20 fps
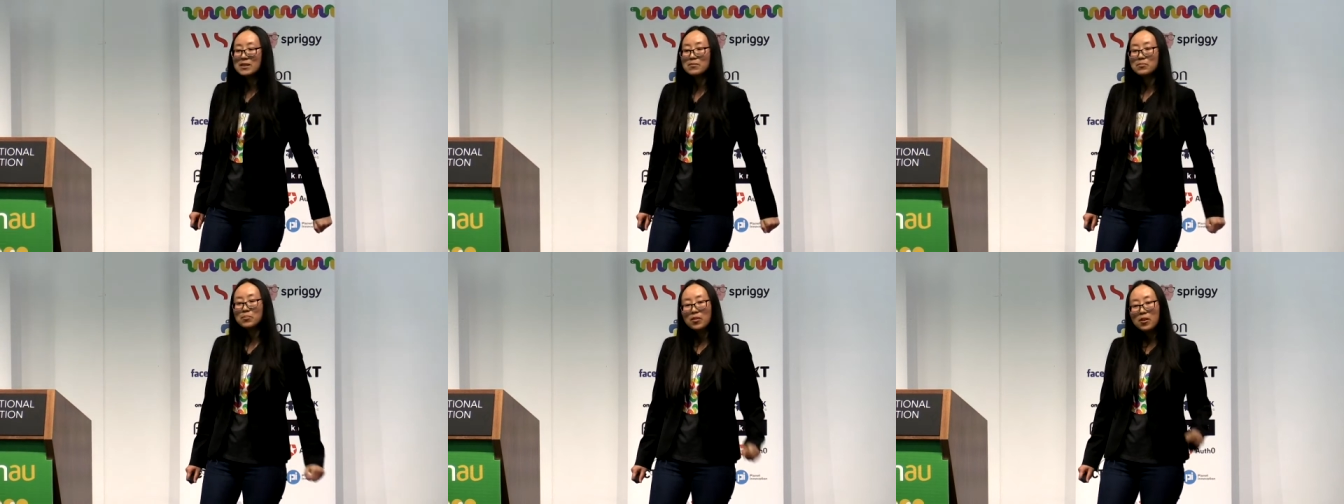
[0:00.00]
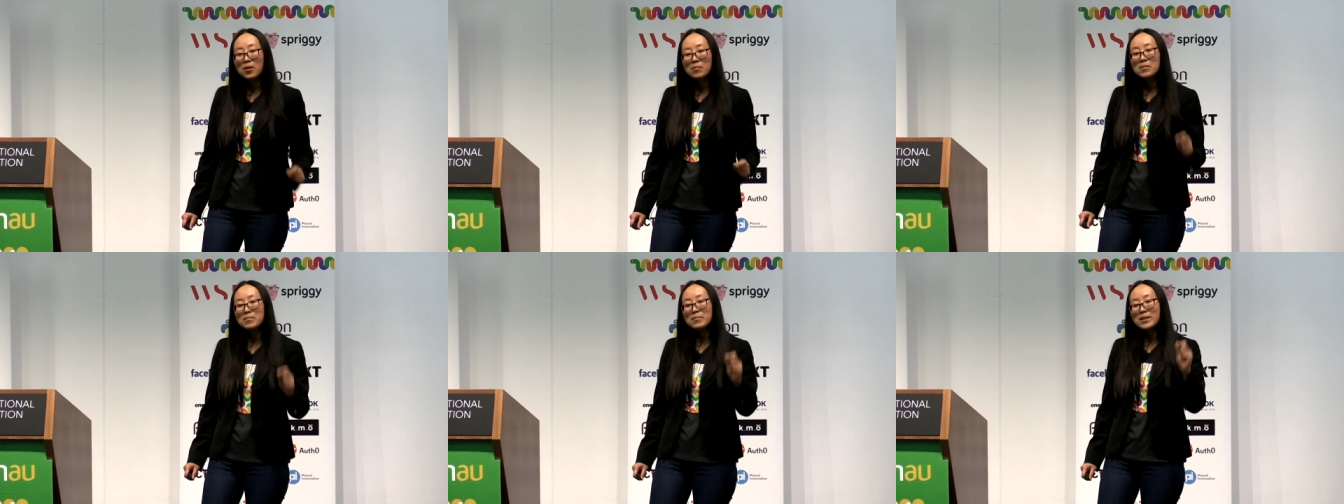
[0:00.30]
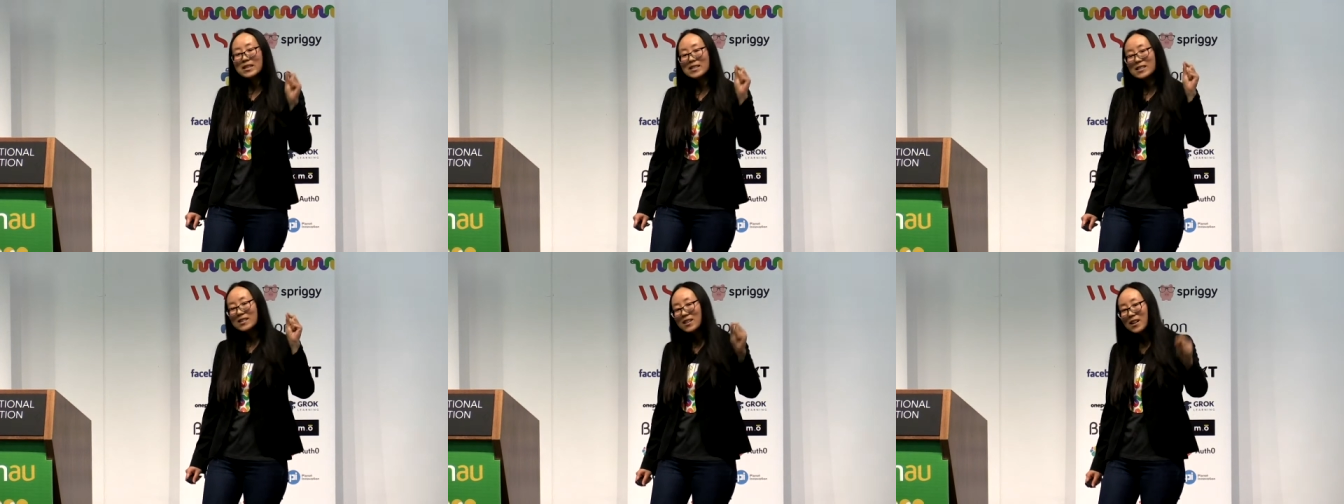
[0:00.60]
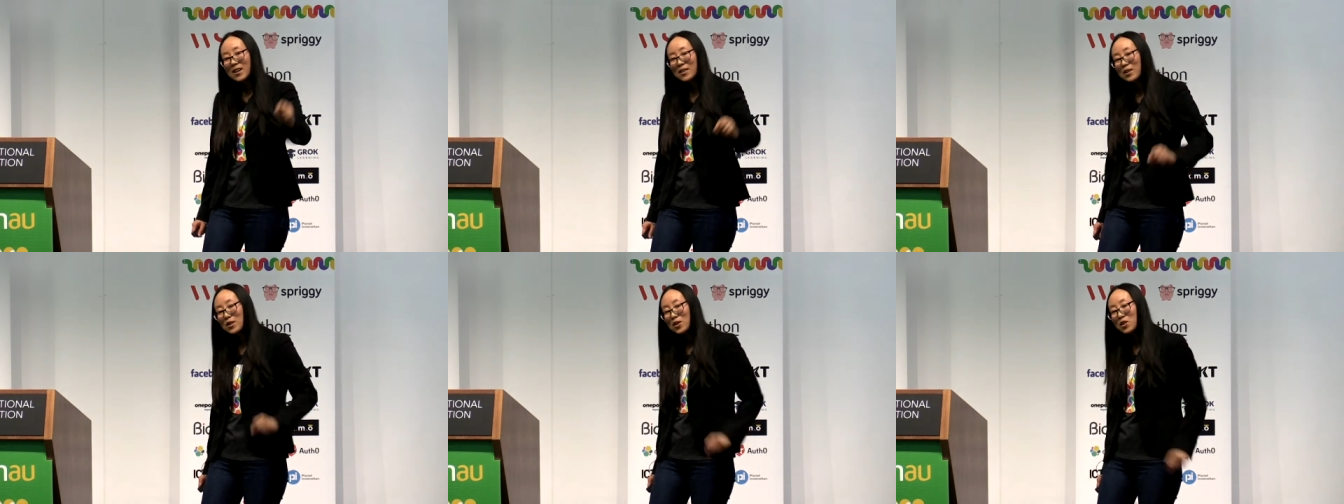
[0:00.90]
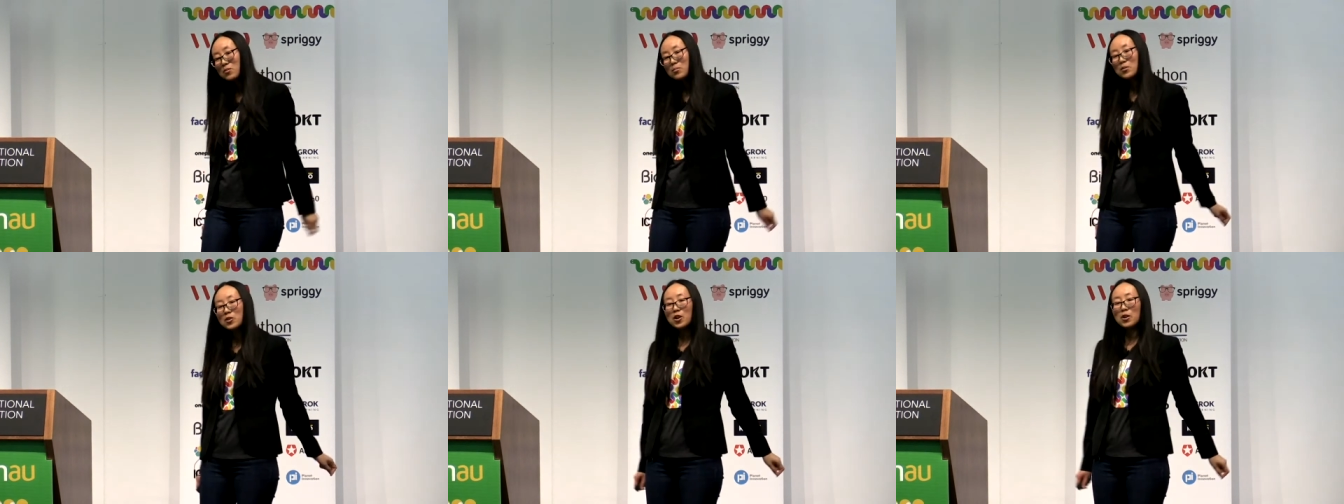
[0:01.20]
The problem is another
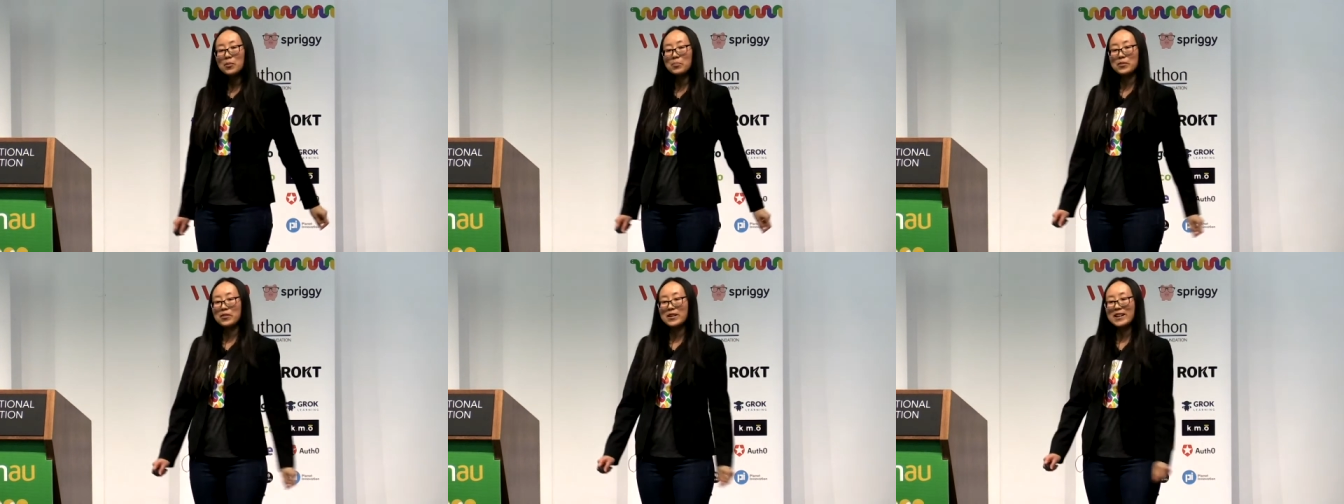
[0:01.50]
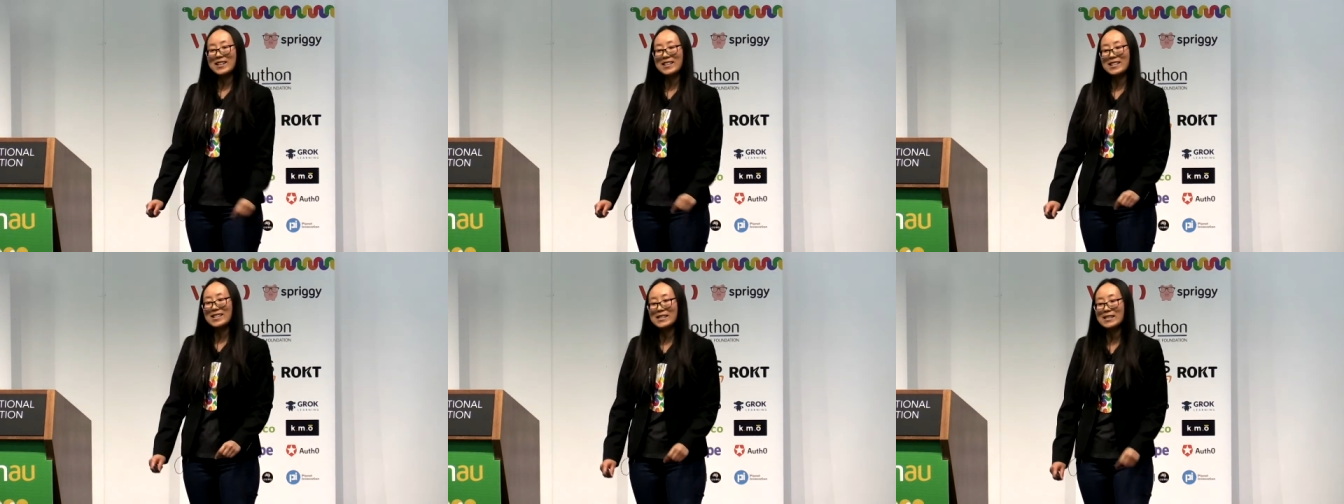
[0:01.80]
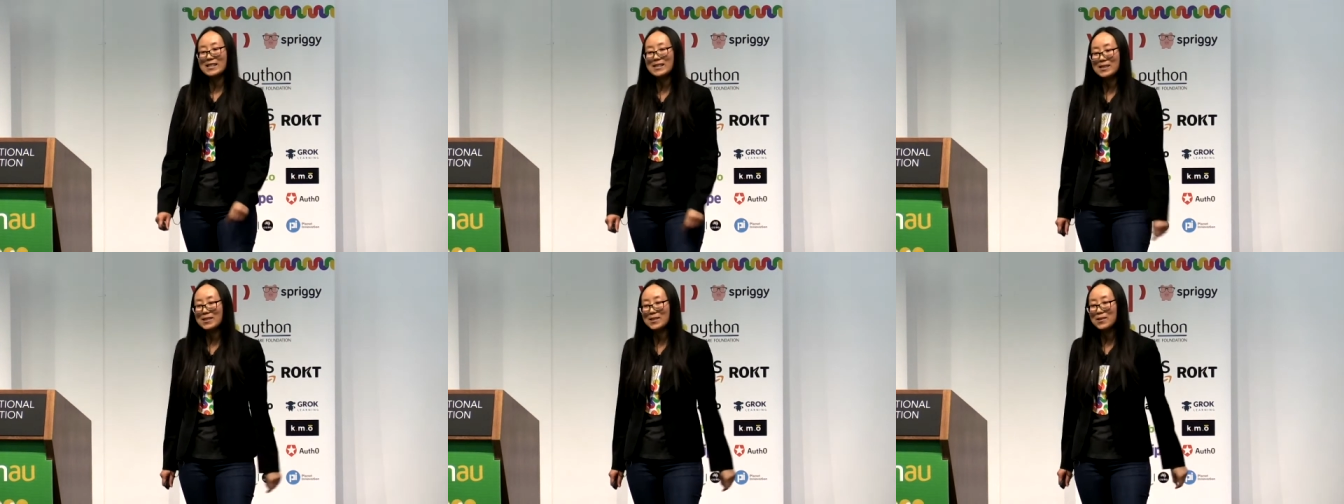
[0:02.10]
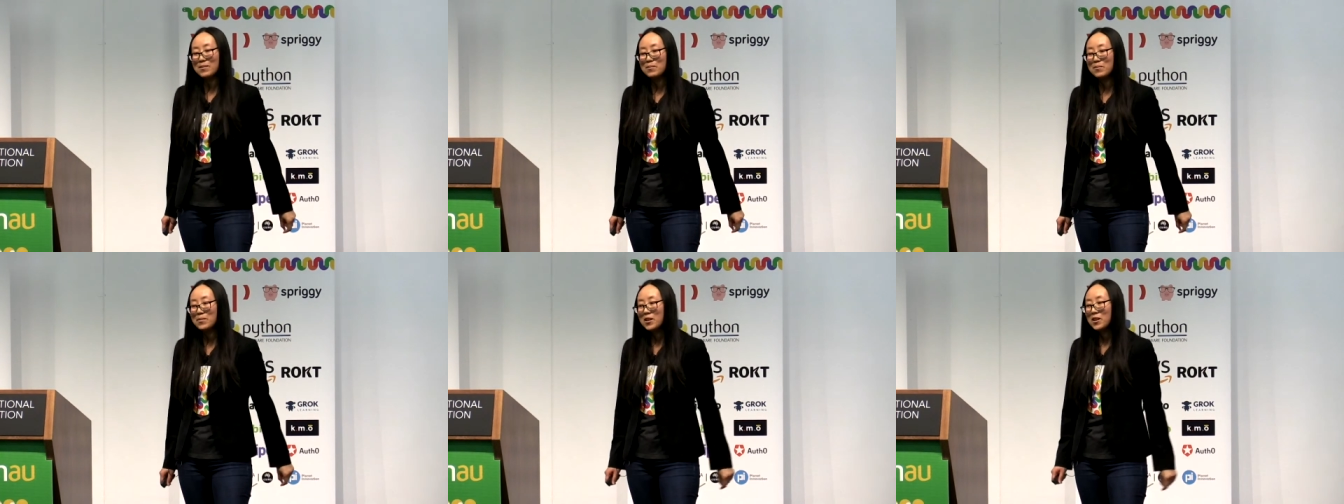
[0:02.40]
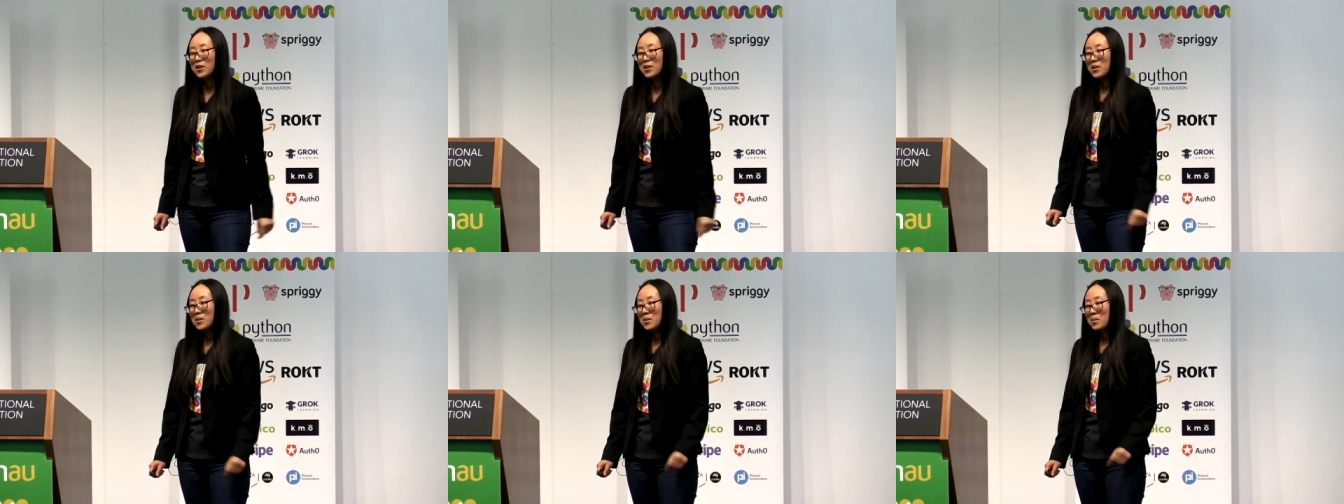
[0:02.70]
human operating system
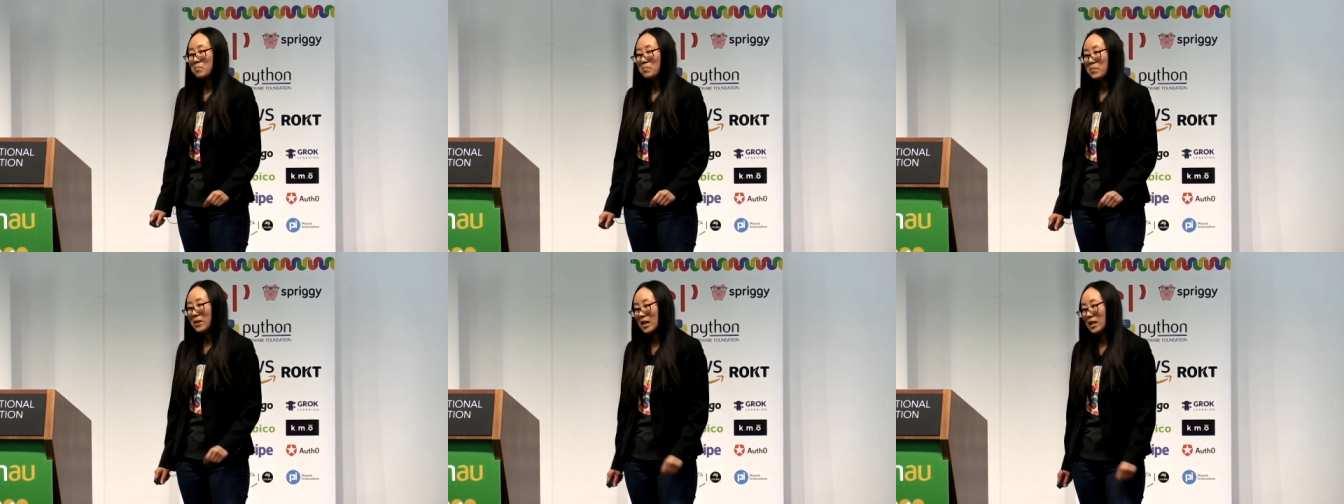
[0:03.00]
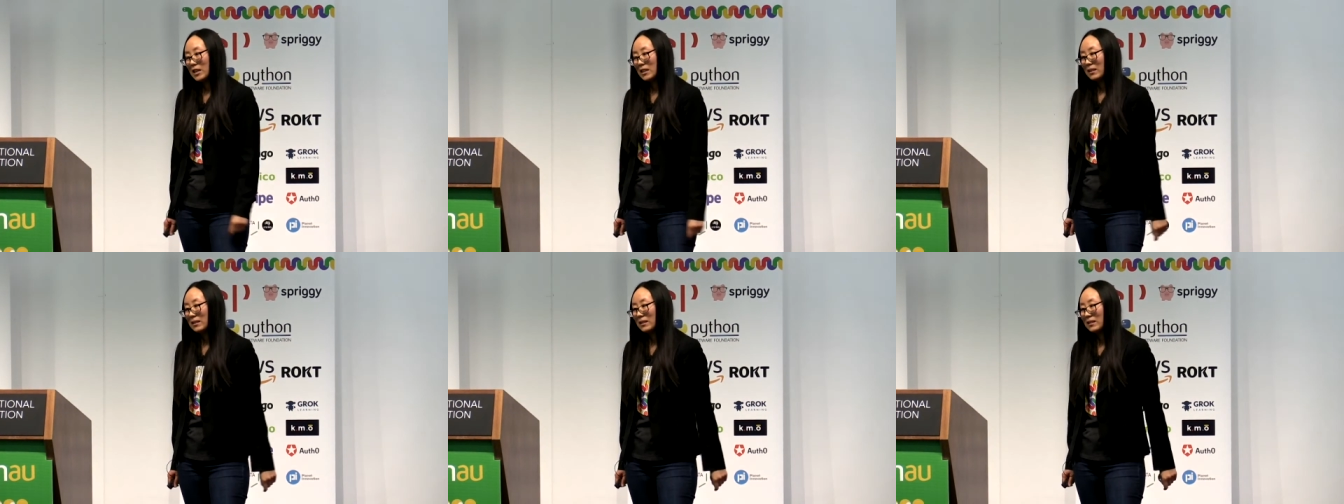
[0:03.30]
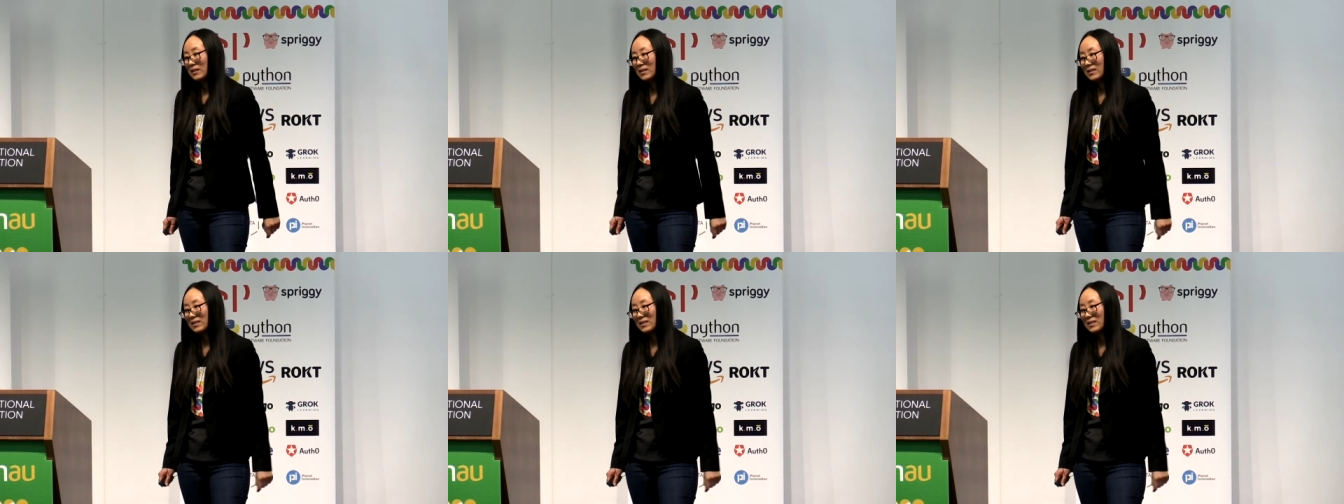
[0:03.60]
bug.